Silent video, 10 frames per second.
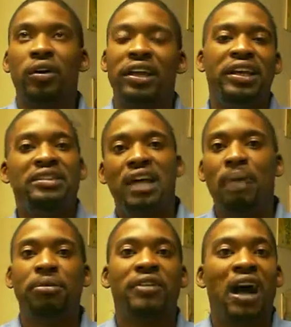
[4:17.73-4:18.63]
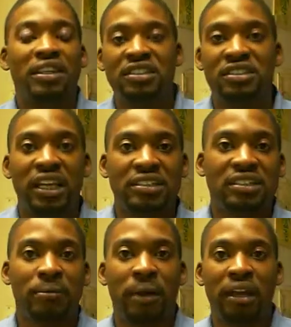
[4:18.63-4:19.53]
any type of condensation
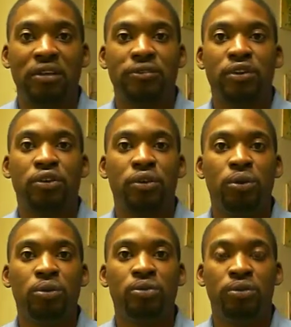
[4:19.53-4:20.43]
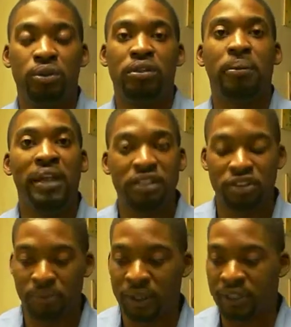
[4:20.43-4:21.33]
that might have accrued during the maintenance
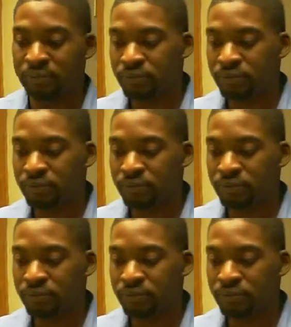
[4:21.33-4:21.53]
plan.